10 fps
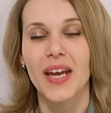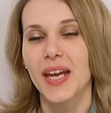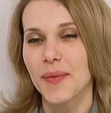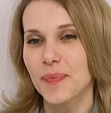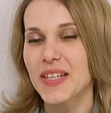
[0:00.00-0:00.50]

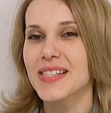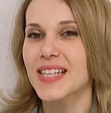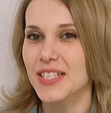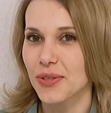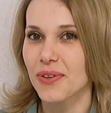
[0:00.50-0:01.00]
it means
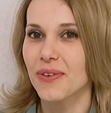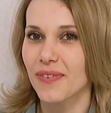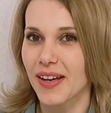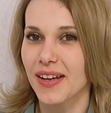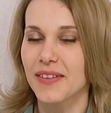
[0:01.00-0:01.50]
that you
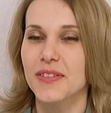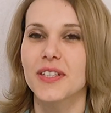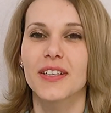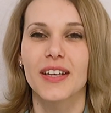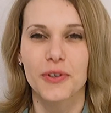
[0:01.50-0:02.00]
arrived
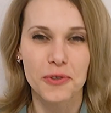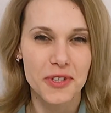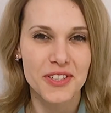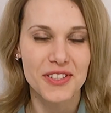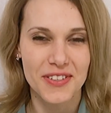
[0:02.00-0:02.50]

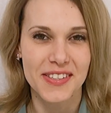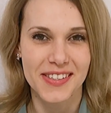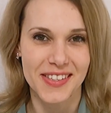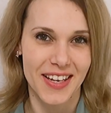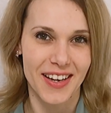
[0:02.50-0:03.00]
according to the
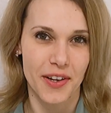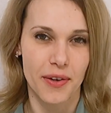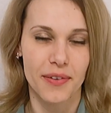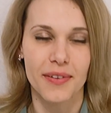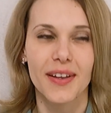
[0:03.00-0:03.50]

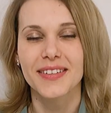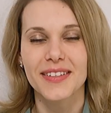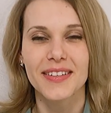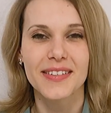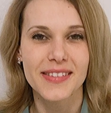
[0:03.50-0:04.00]
schedule,
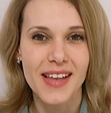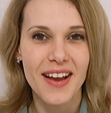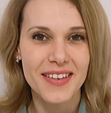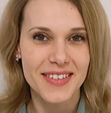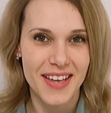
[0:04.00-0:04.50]
the
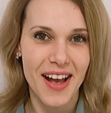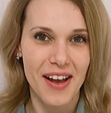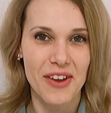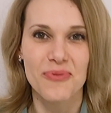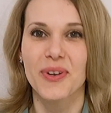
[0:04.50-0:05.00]
exact
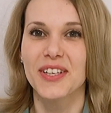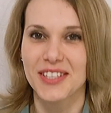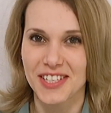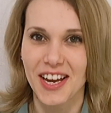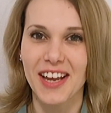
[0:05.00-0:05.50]
time when
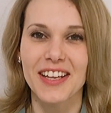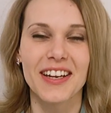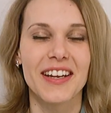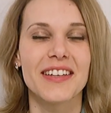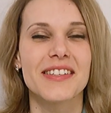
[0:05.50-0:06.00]
checking
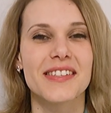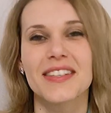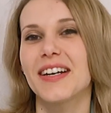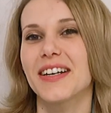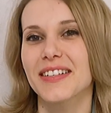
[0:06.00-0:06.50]
in
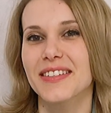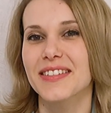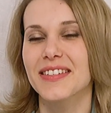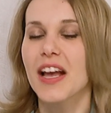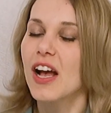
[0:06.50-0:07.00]

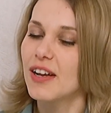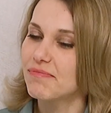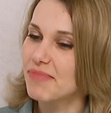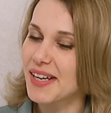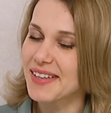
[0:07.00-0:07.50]
starts.
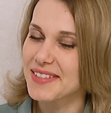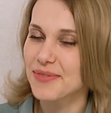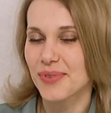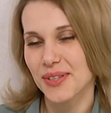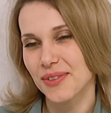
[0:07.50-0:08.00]
But
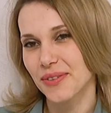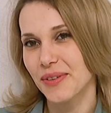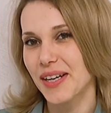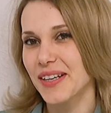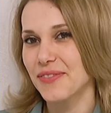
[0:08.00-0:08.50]
when you
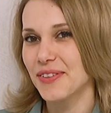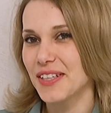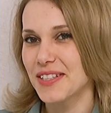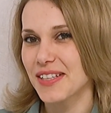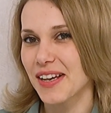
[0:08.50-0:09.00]
arrive
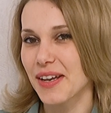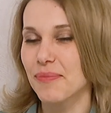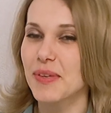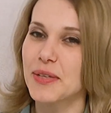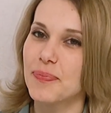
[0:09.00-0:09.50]
in time,
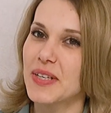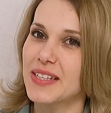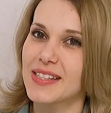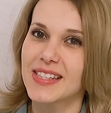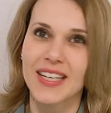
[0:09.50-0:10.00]
it
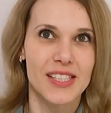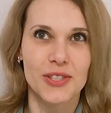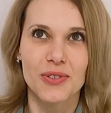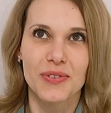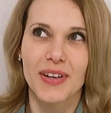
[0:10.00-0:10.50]
means that
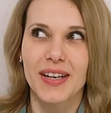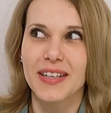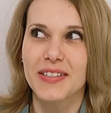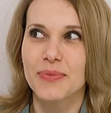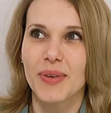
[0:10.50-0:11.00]
you
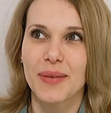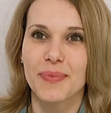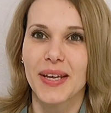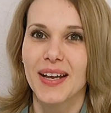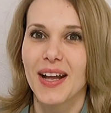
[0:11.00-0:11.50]
arrived
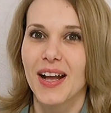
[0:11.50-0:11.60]
maybe